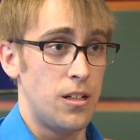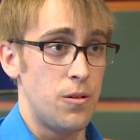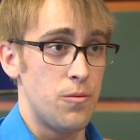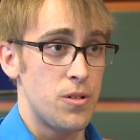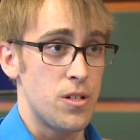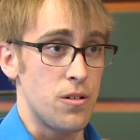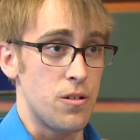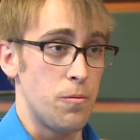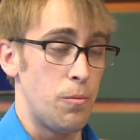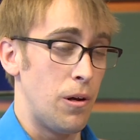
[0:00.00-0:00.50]

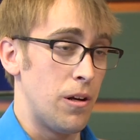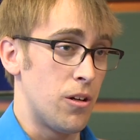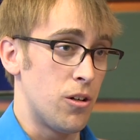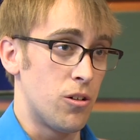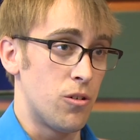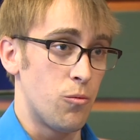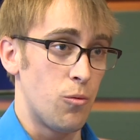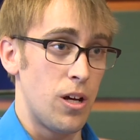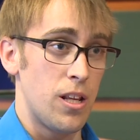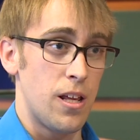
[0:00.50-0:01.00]
So depending
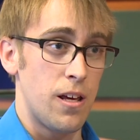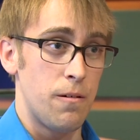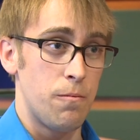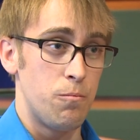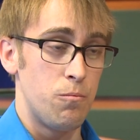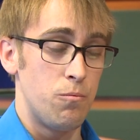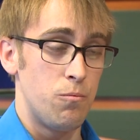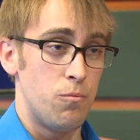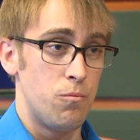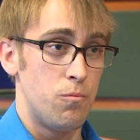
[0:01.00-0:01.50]
on where they're
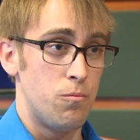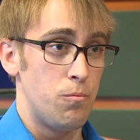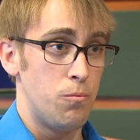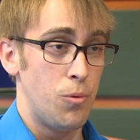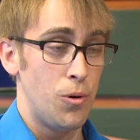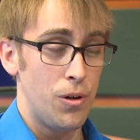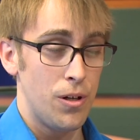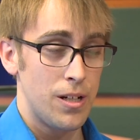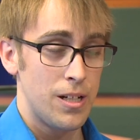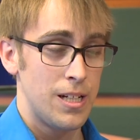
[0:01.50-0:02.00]

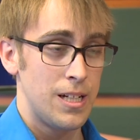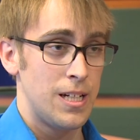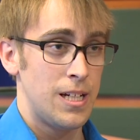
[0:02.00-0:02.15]
put,